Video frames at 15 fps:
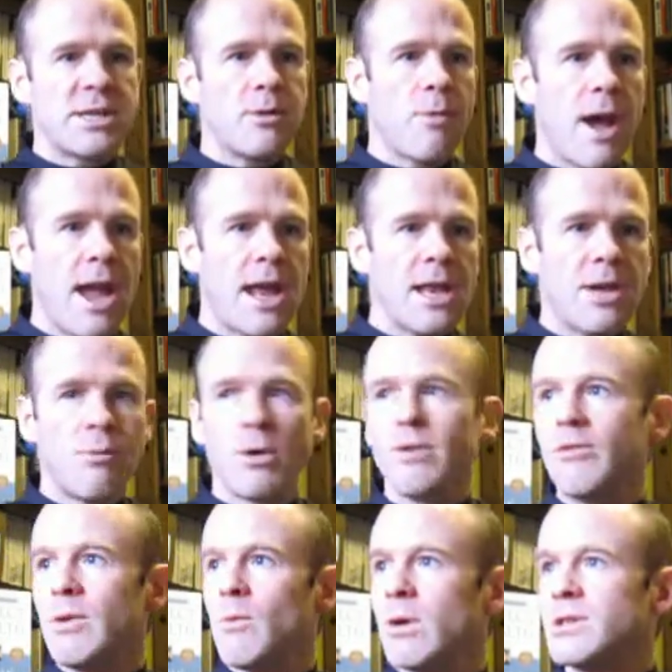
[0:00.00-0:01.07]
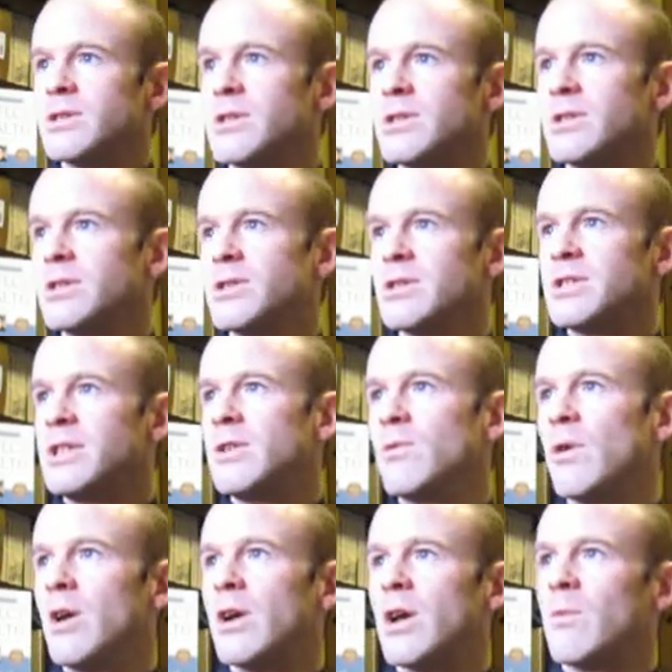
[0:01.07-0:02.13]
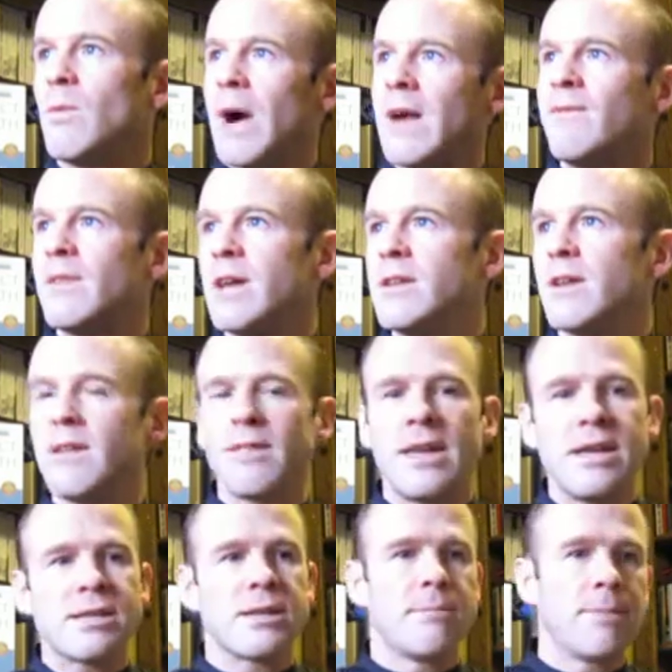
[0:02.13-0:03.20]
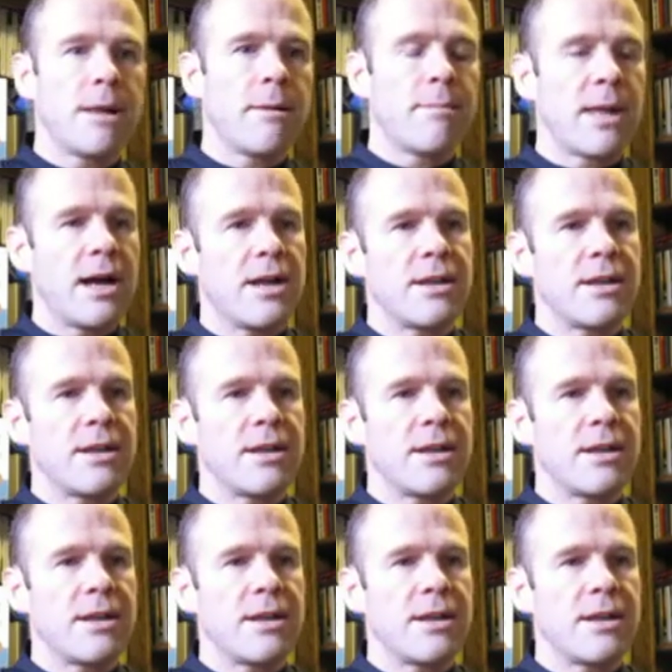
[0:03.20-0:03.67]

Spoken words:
away and you're wondering what such and such did at work and why haven't they done this and blah blah,